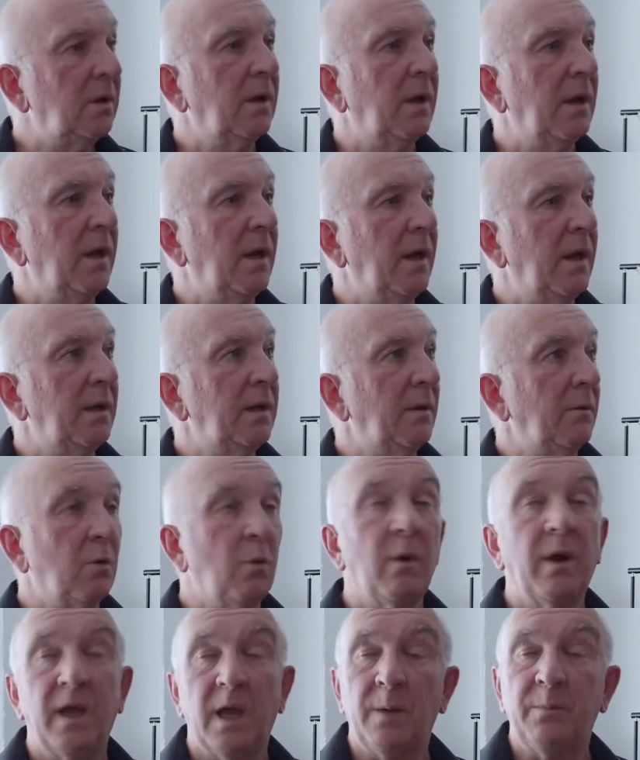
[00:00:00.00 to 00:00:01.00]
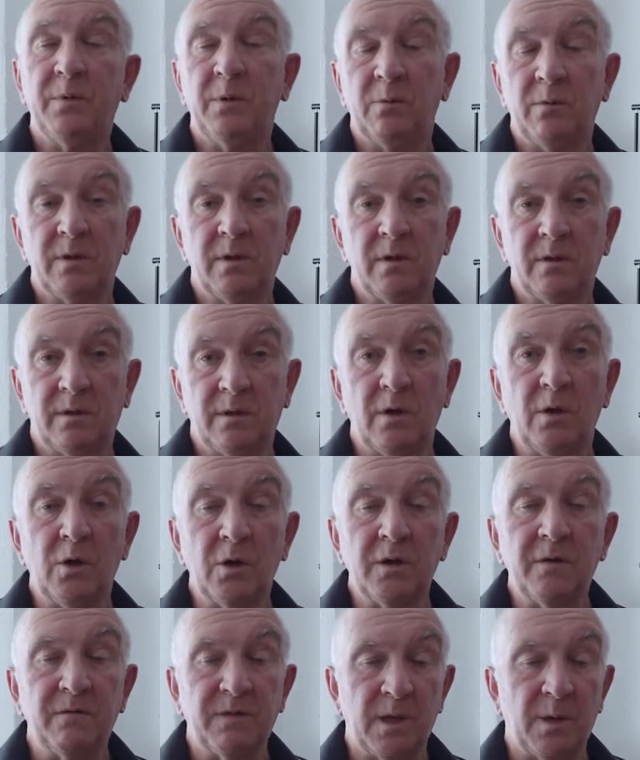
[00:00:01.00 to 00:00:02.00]
and I'm quite happy with the
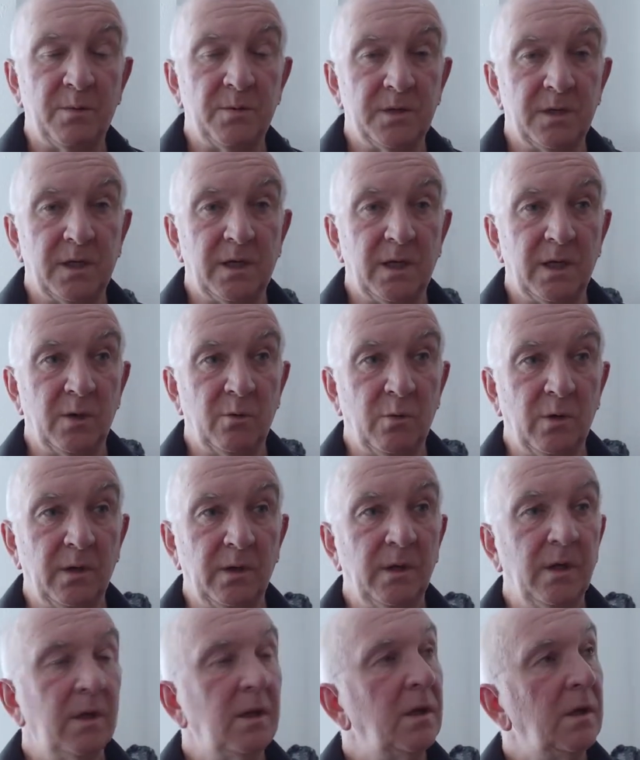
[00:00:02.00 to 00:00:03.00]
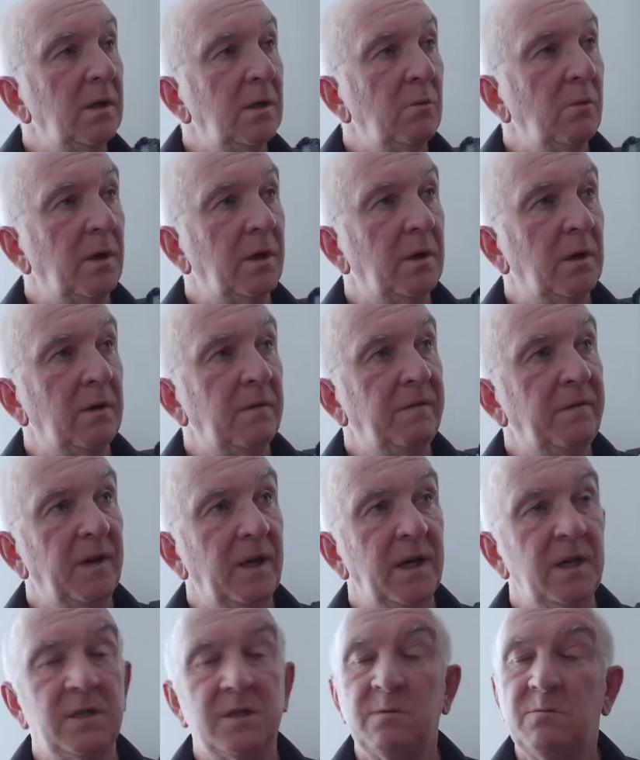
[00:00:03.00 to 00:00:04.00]
look of that particular one. We're going to fill
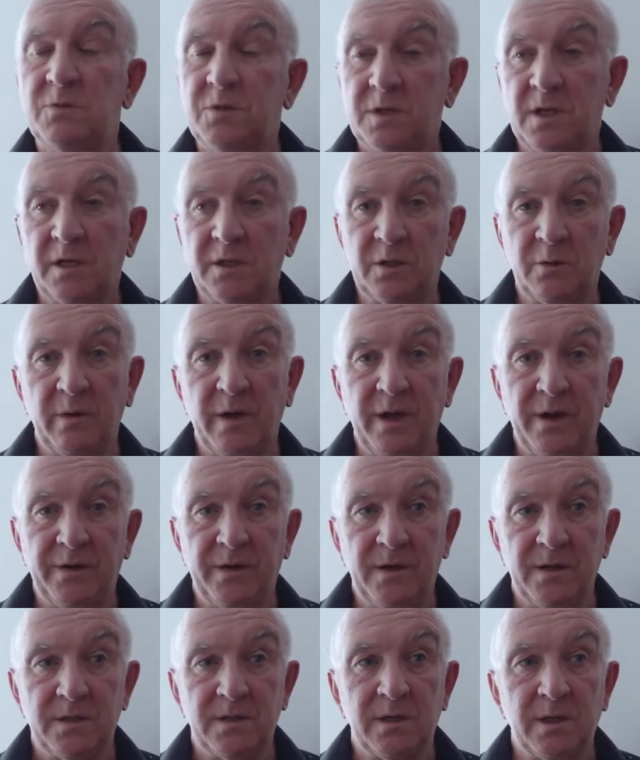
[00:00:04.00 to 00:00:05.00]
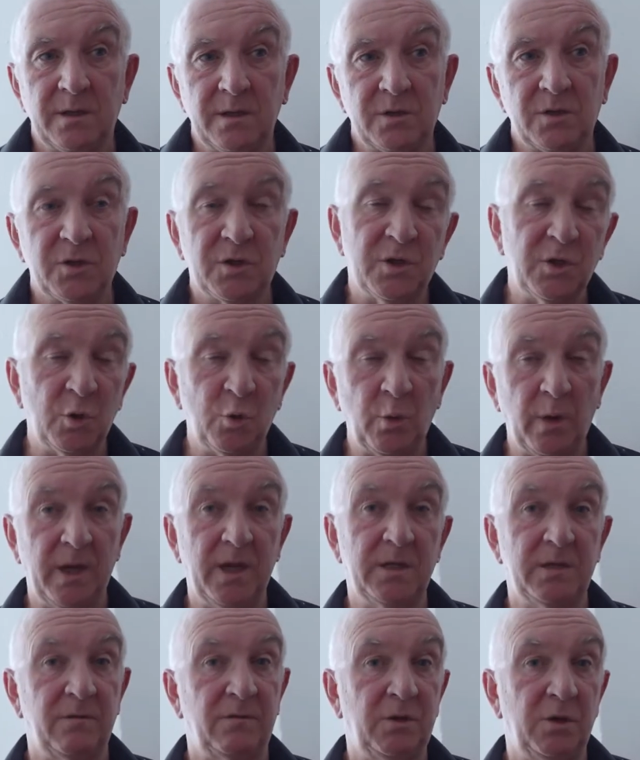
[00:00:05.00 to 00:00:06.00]
in some shadow areas. Now there's two
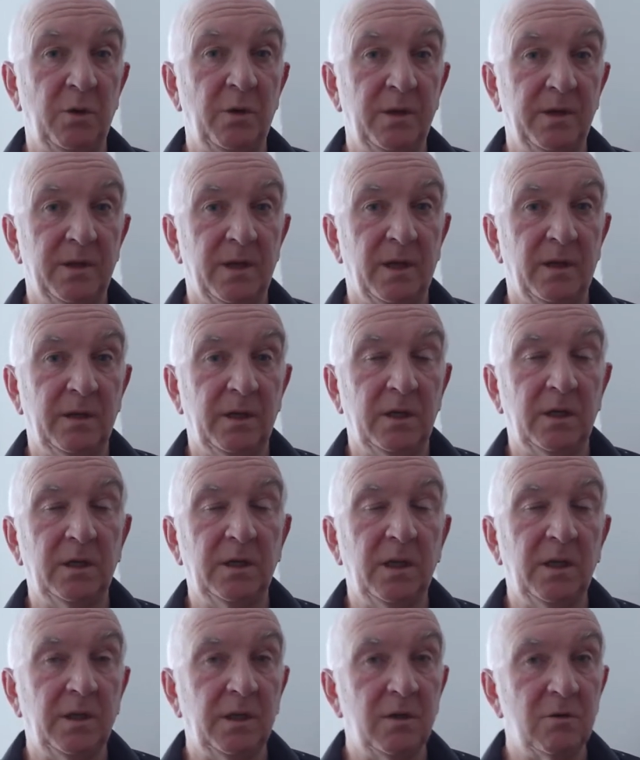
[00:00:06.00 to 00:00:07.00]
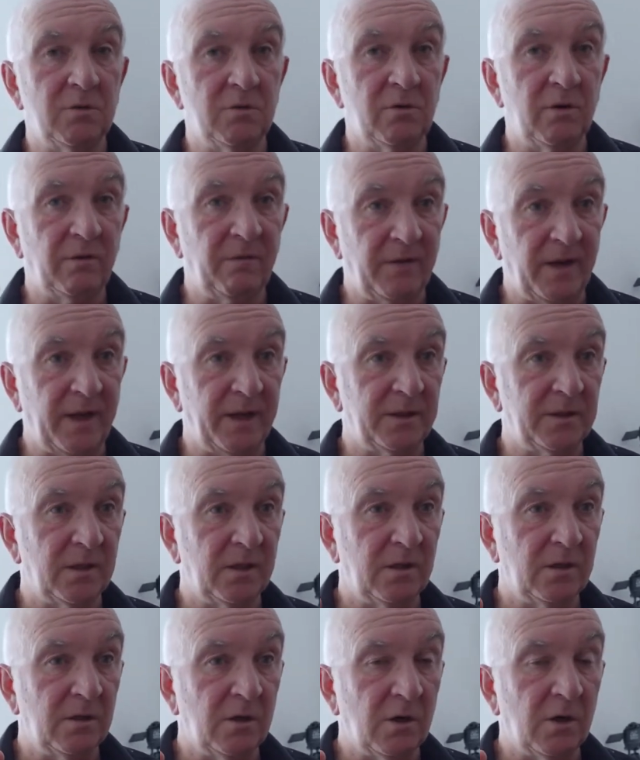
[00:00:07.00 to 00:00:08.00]
ways of doing that. You can either use a
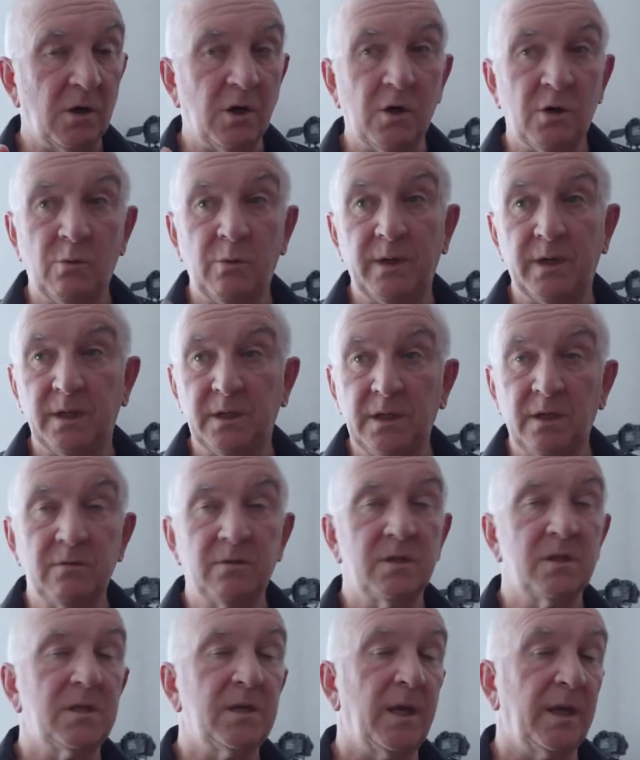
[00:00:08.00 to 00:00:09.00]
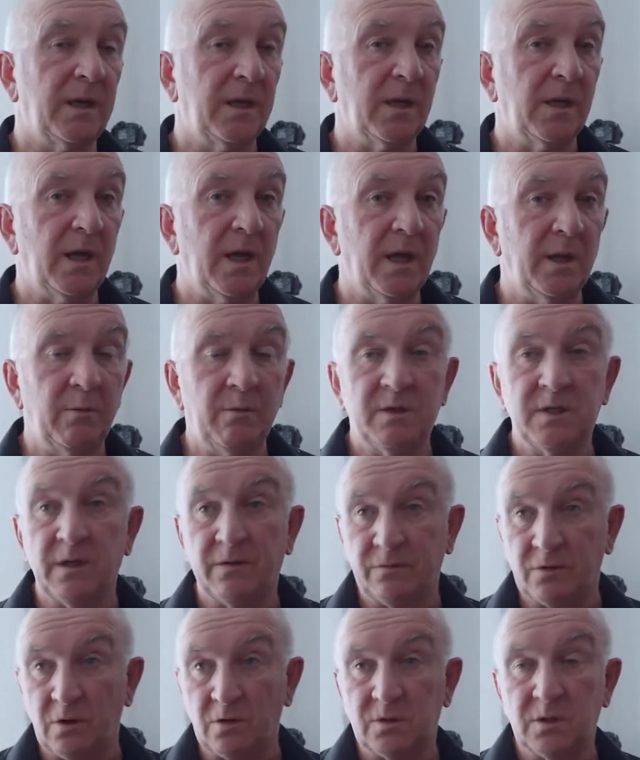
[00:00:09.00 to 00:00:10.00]
reflector or we can use a second light, which I've
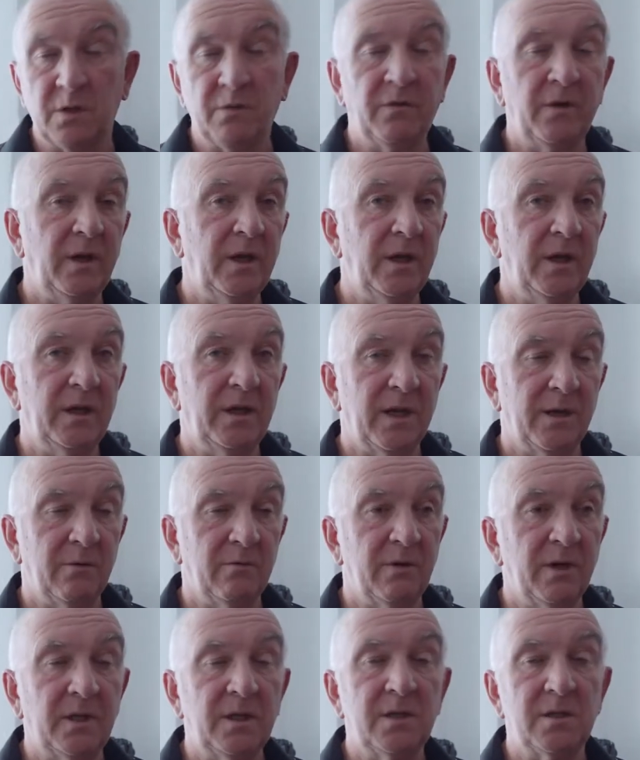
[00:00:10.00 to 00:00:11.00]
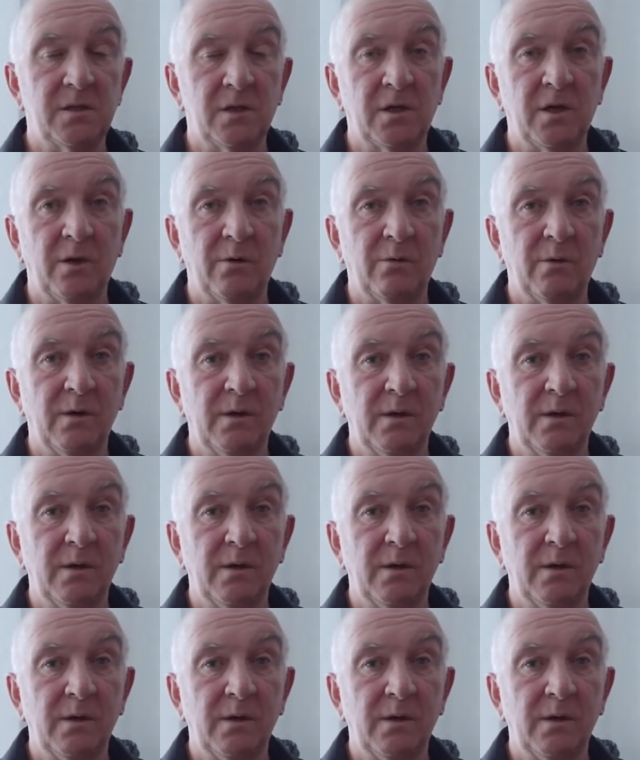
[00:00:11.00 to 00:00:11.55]
got over here now ready to go.